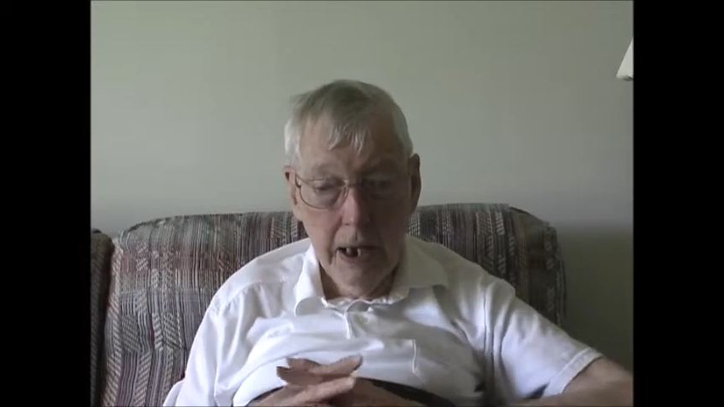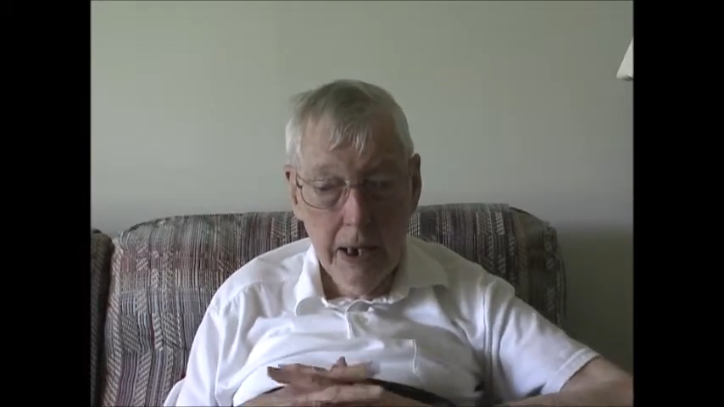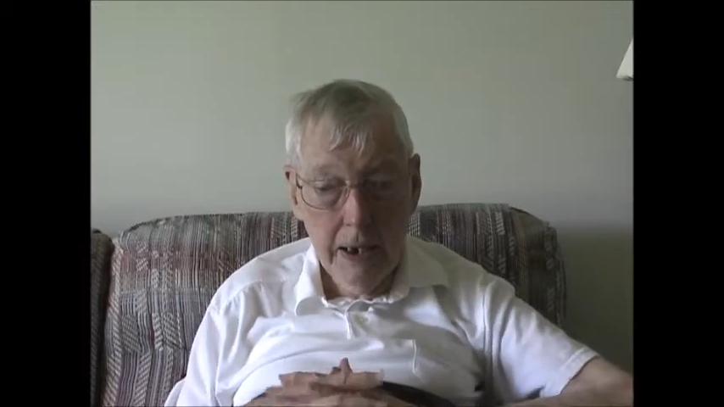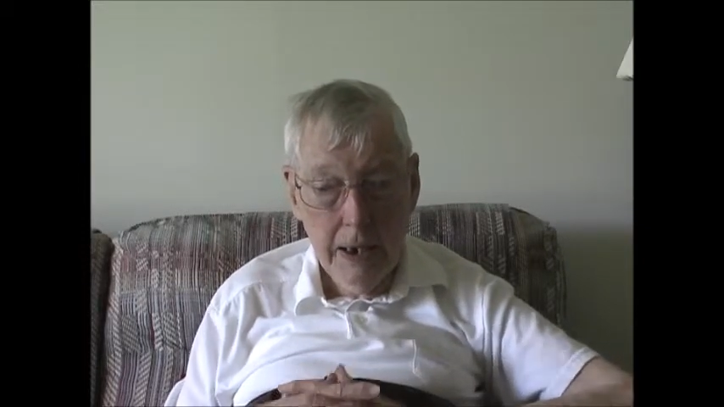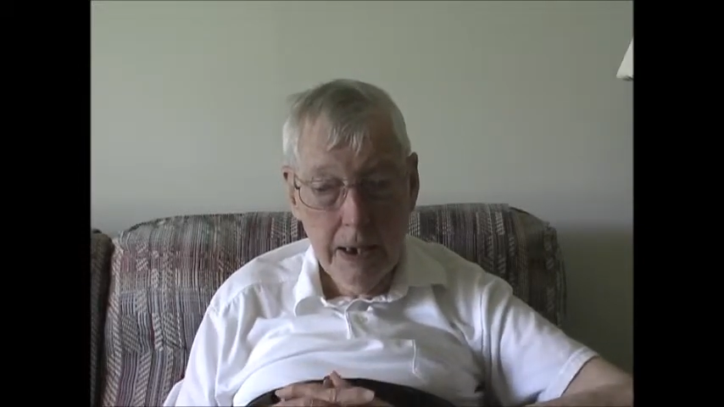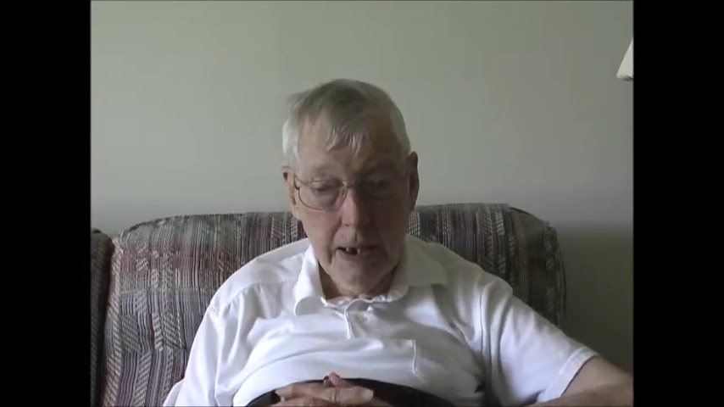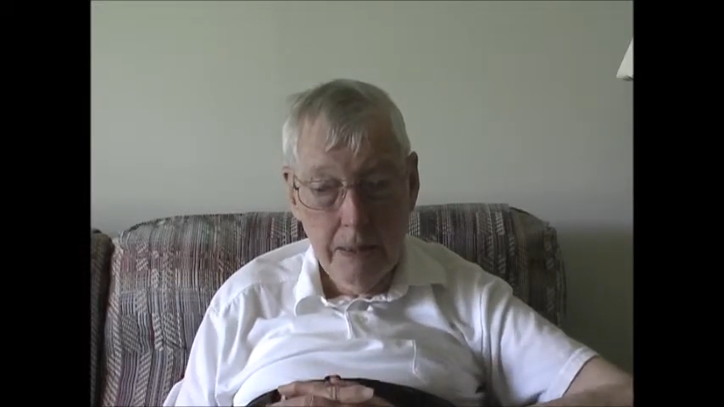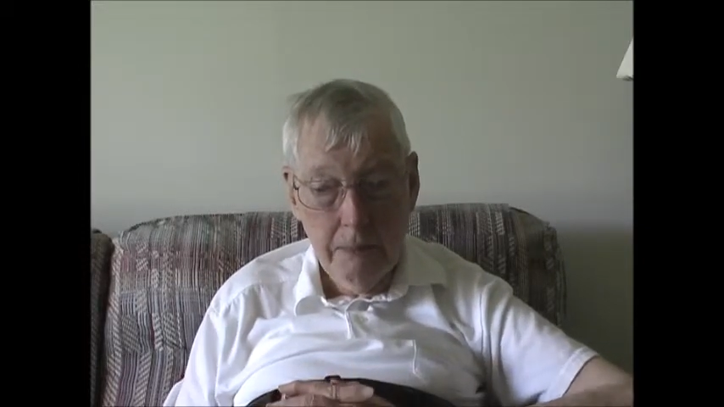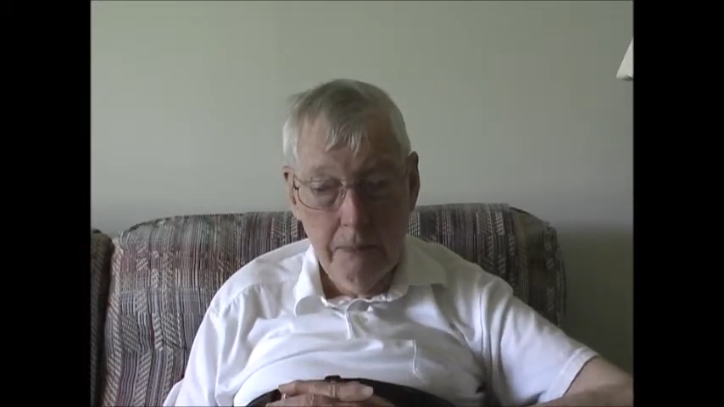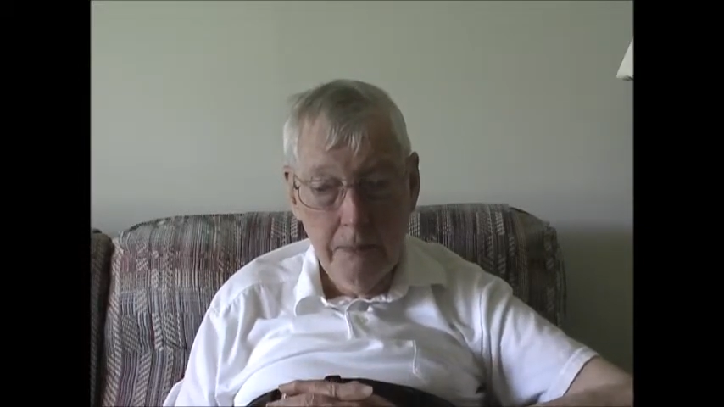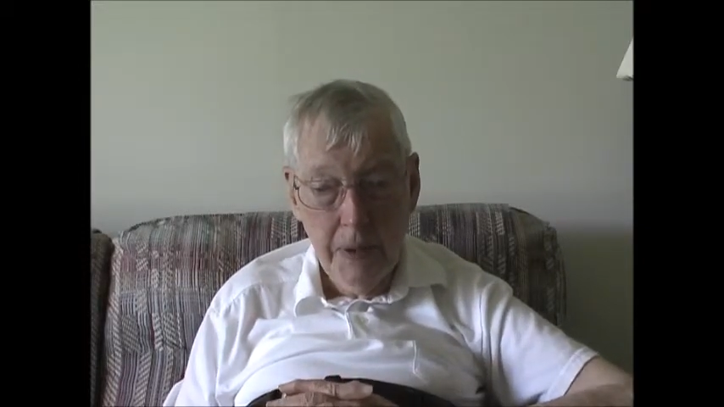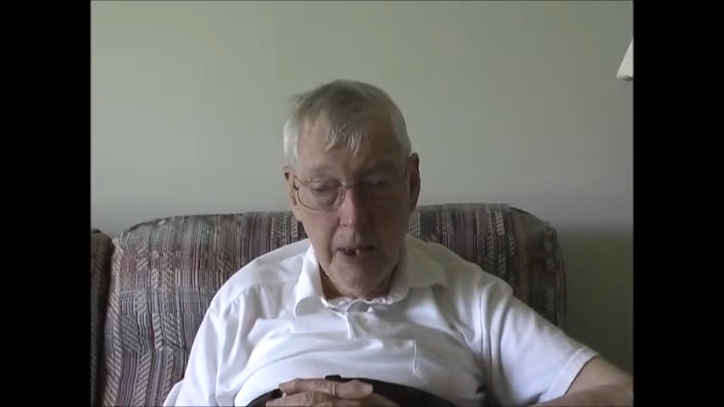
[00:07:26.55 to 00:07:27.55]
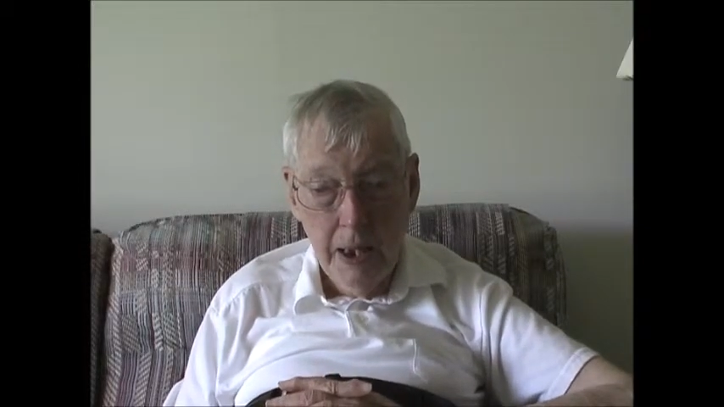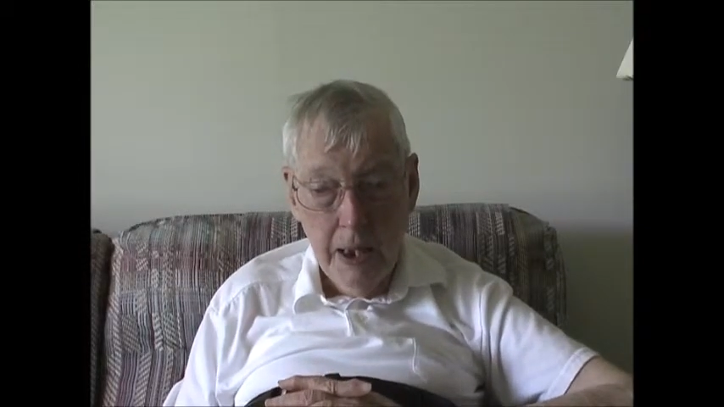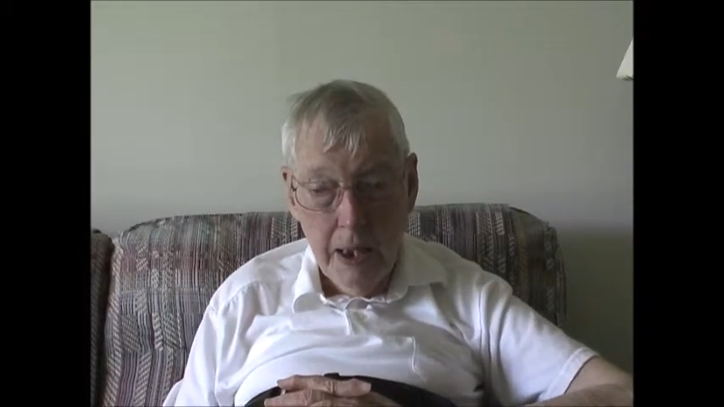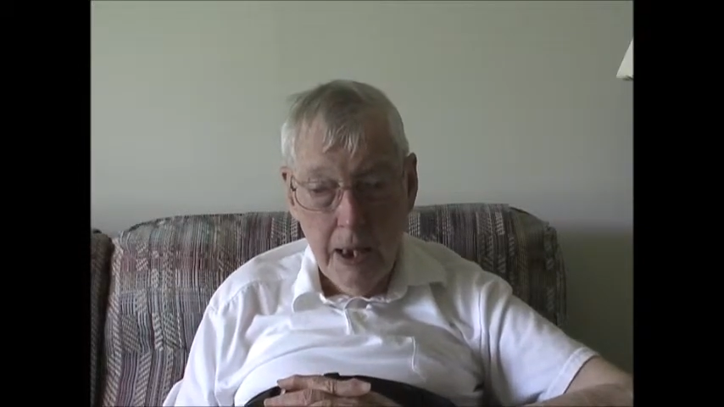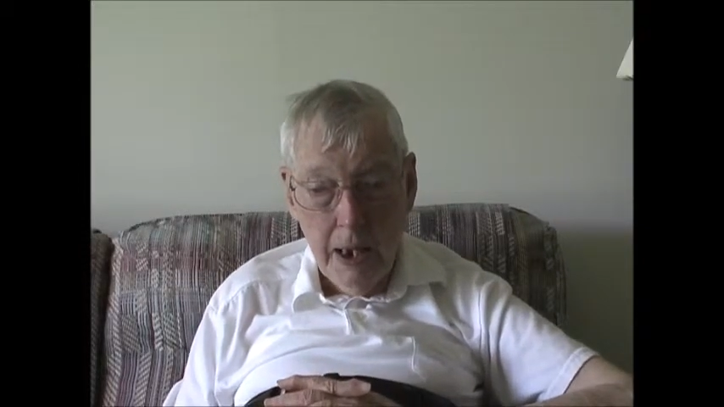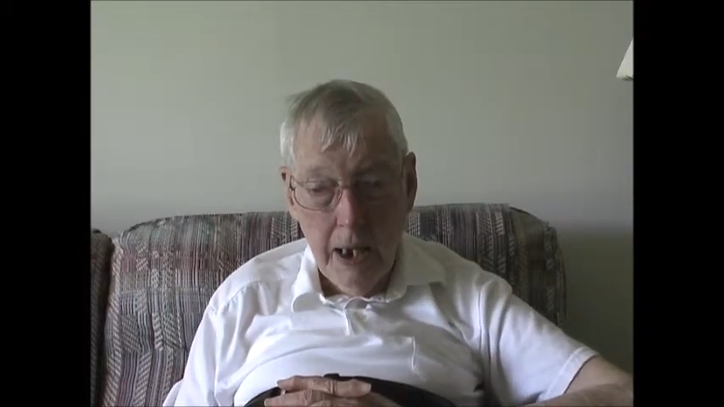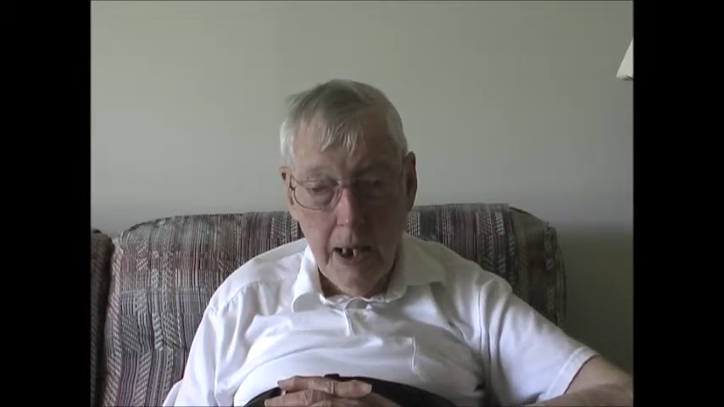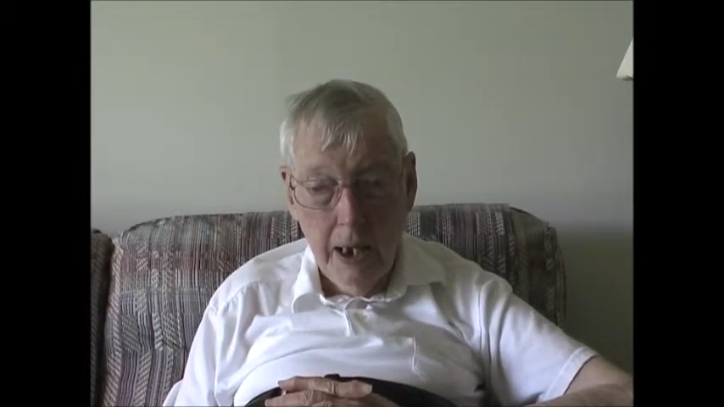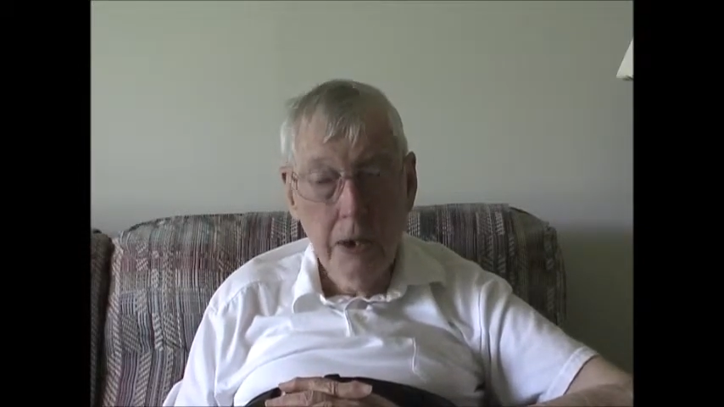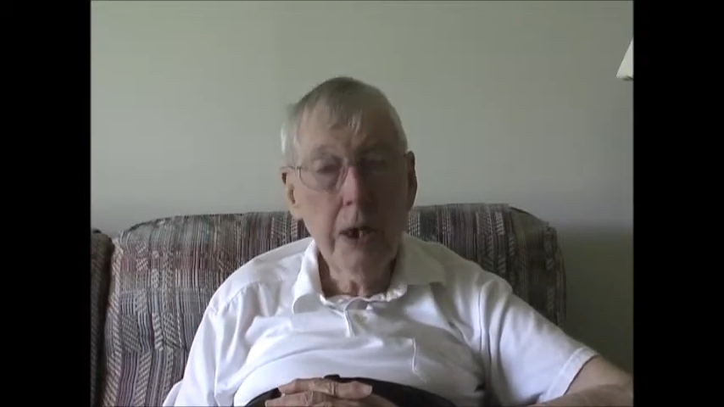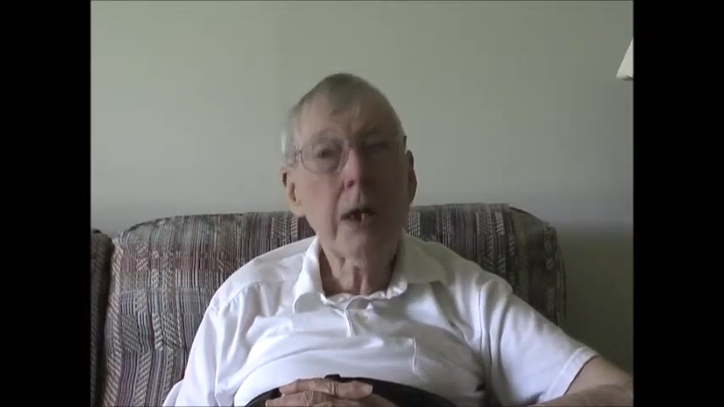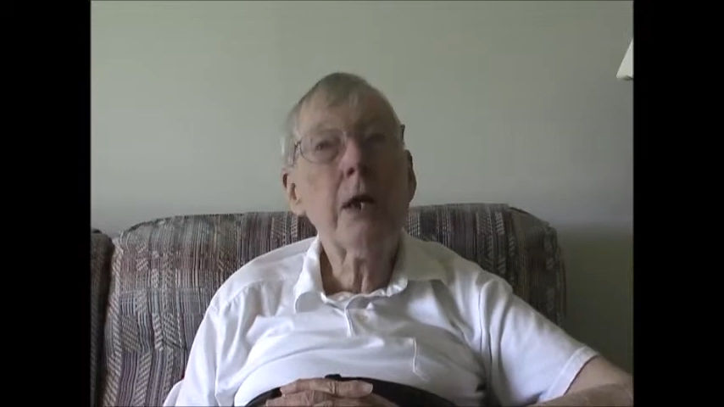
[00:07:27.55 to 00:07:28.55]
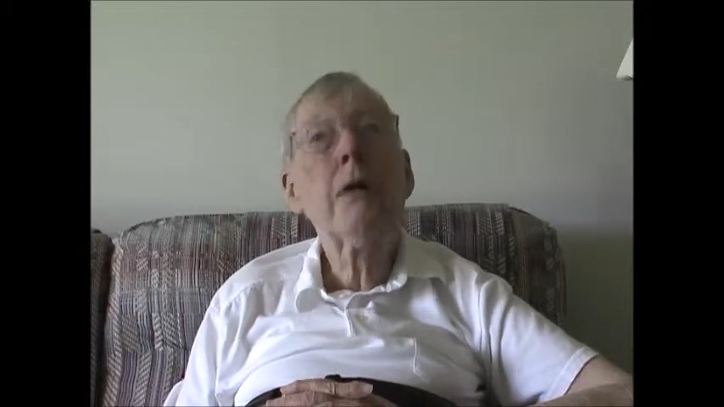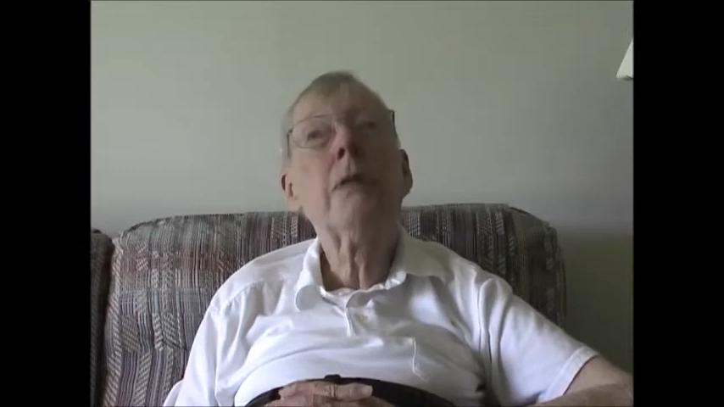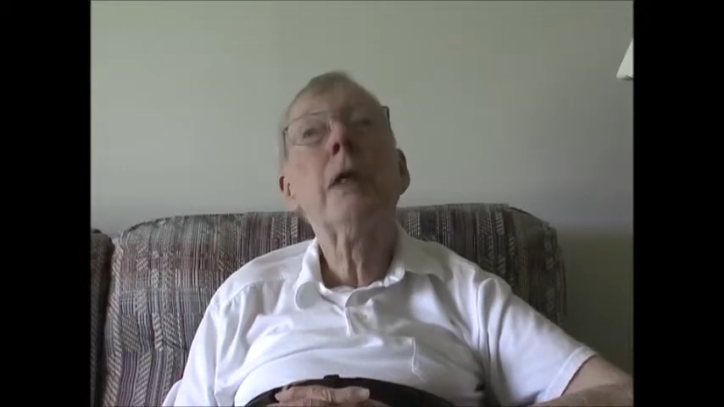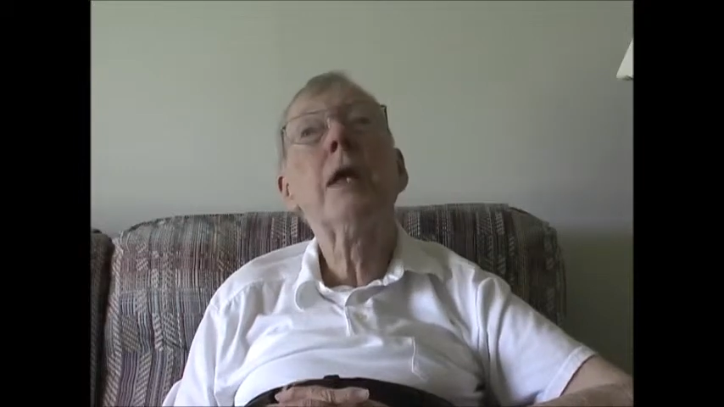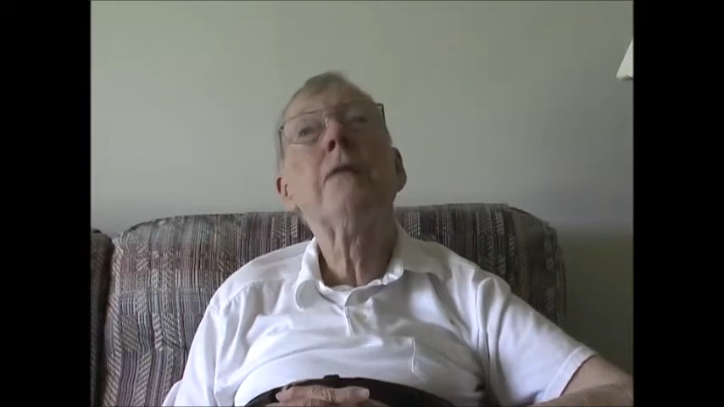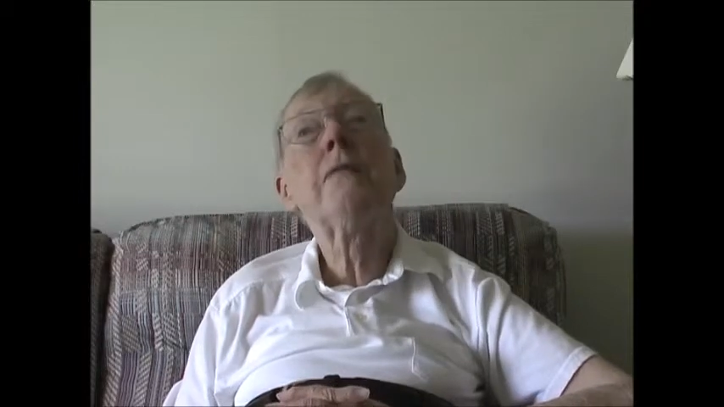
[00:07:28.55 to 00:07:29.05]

and the